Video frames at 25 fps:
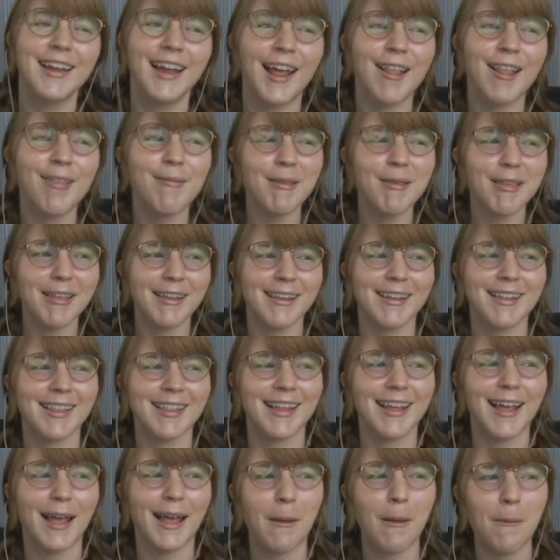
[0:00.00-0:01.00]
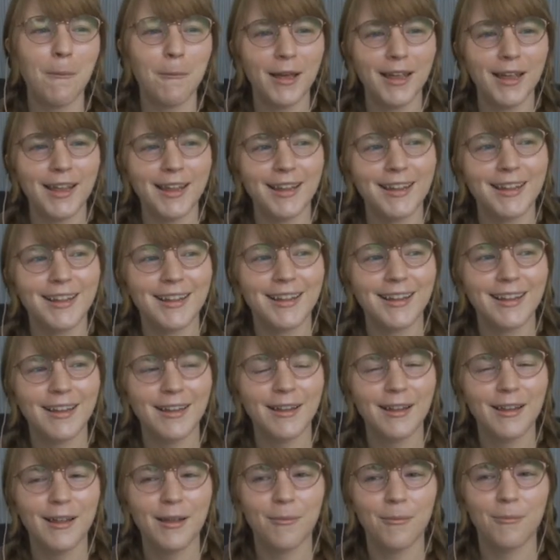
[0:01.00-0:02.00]
Especially because like my
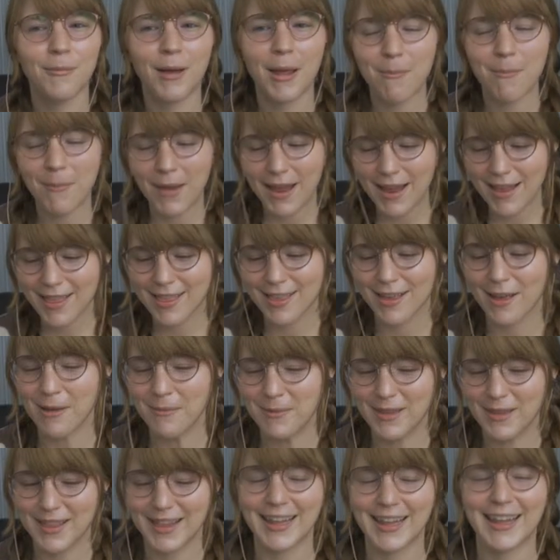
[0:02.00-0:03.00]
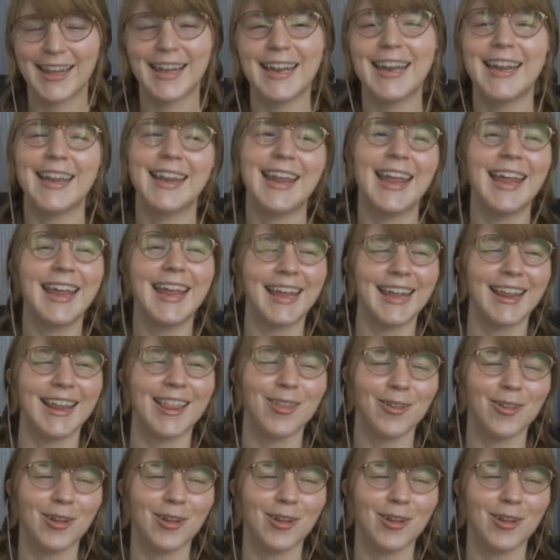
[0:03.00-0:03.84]
main job is like getting naked,